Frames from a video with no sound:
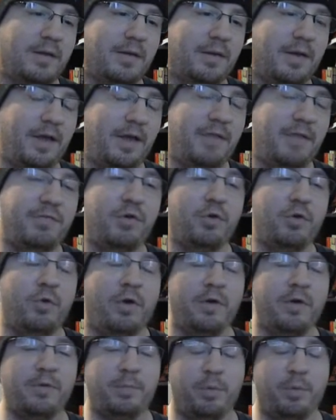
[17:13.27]
If you're
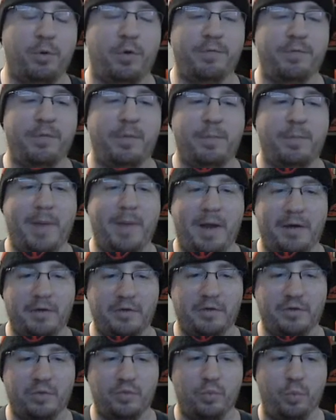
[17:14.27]
going to pull from the
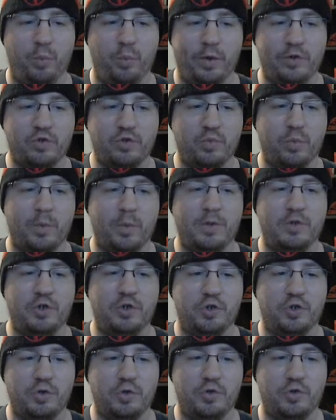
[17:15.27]
banners, which one
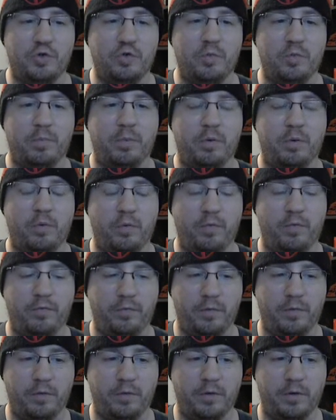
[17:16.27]
should you pull
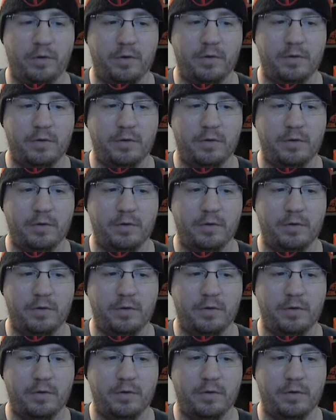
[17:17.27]
for?